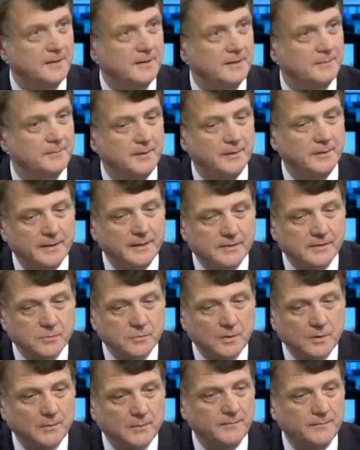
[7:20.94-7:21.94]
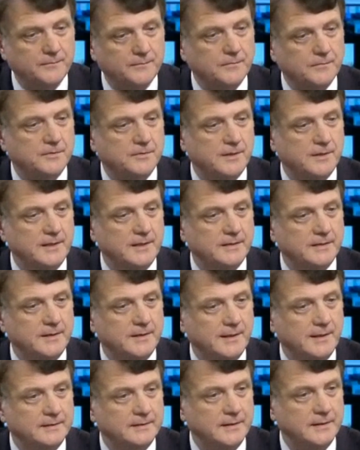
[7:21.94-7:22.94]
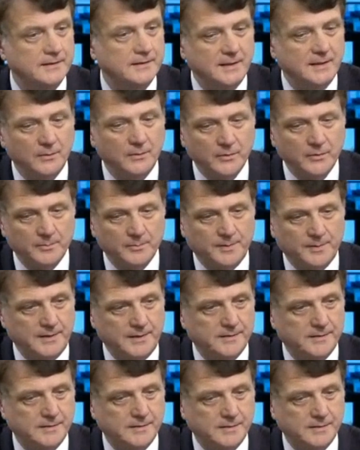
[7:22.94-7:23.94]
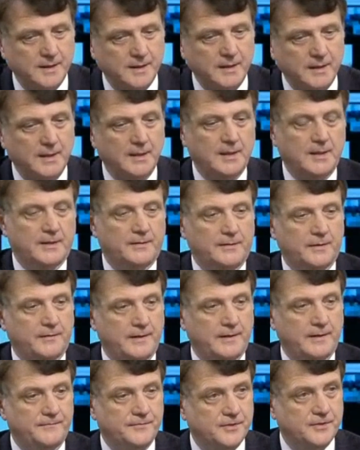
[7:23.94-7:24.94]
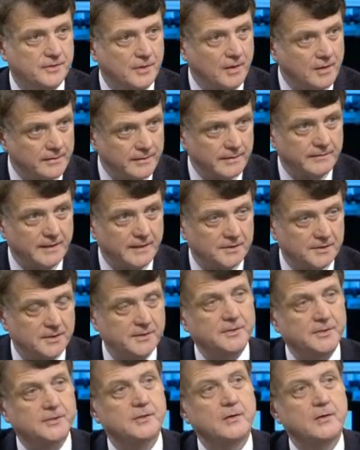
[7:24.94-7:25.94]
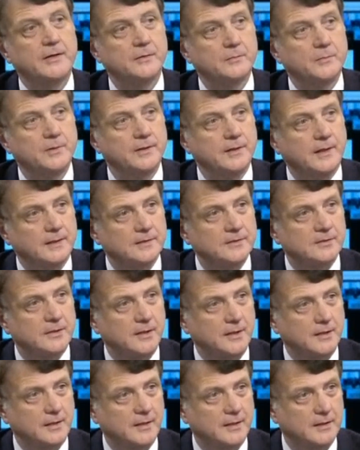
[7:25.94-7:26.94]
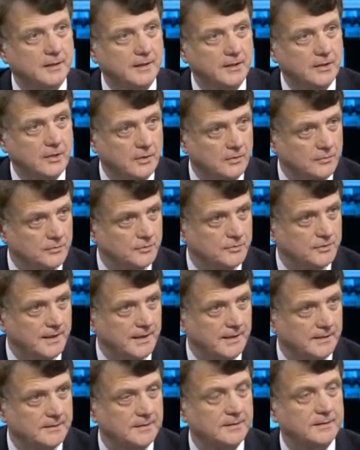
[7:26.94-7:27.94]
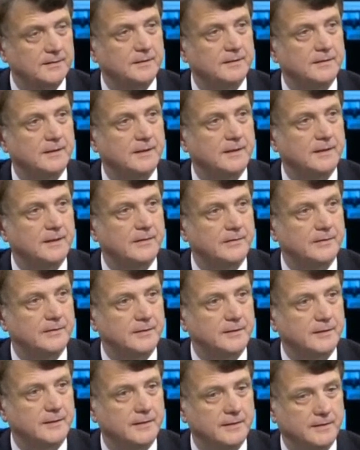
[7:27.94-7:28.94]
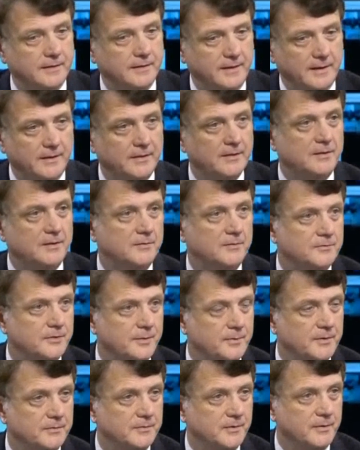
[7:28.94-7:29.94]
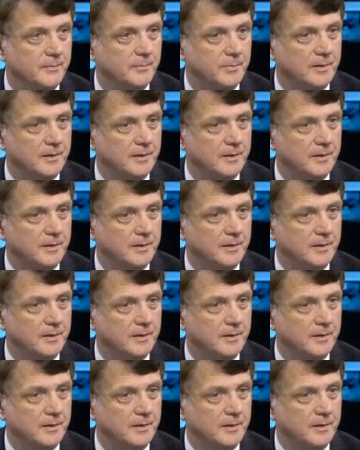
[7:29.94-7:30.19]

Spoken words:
But this is why we've selected candidates now, on the basis that they've actually signed with us a contract that they're going to contribute to the